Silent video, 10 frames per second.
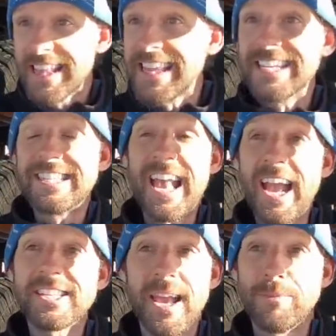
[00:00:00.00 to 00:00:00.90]
the
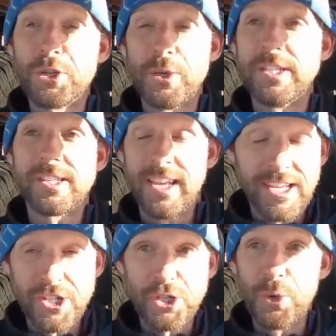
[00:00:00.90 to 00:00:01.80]
exact same true is,
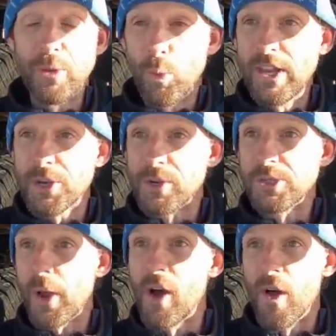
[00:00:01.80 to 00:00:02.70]
is true in winter
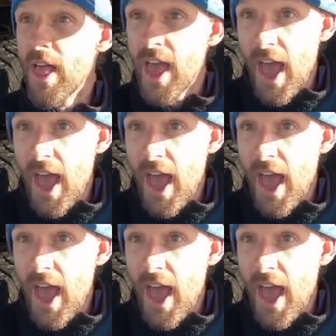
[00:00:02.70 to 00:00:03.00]
as well.